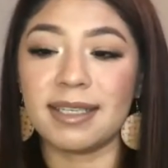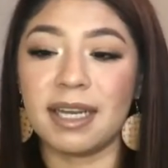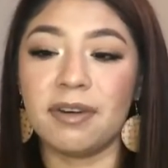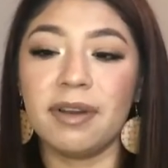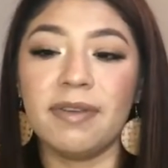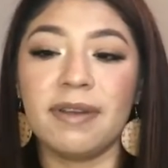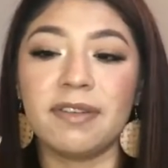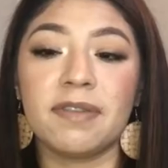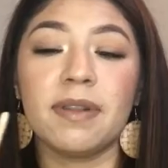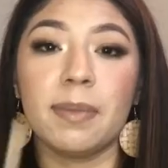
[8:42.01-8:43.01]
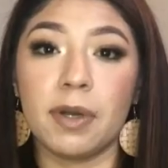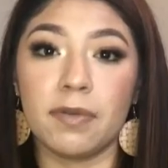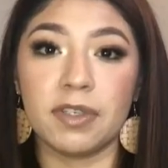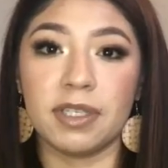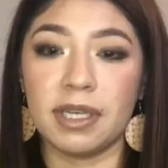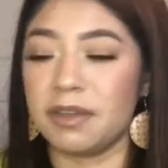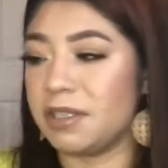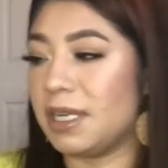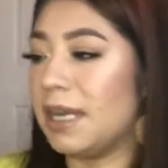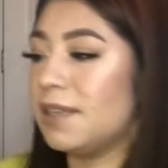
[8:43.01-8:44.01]
I don't even have to flip it over to the other
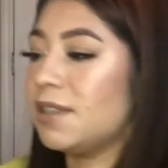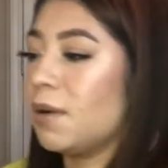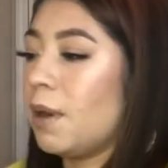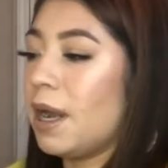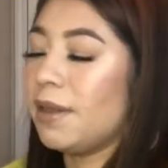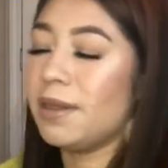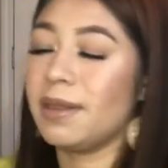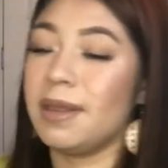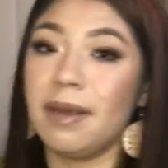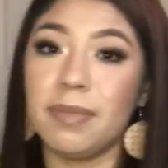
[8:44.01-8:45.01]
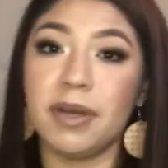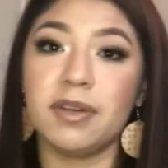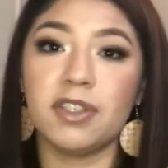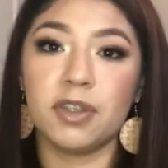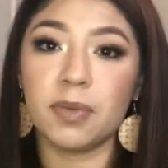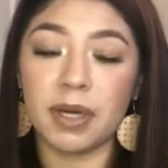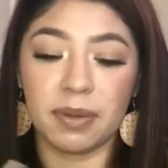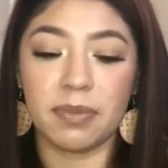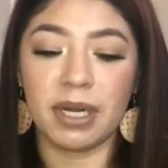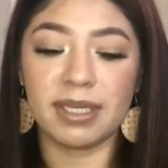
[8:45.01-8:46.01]
side. So I have been super
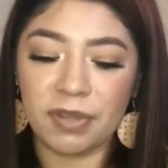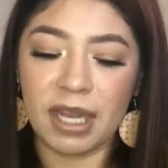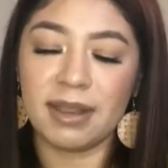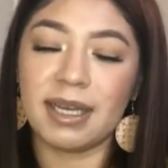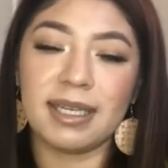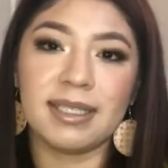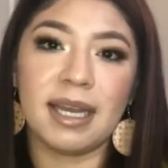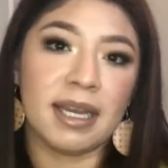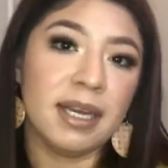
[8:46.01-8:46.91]
impressed, and like I said,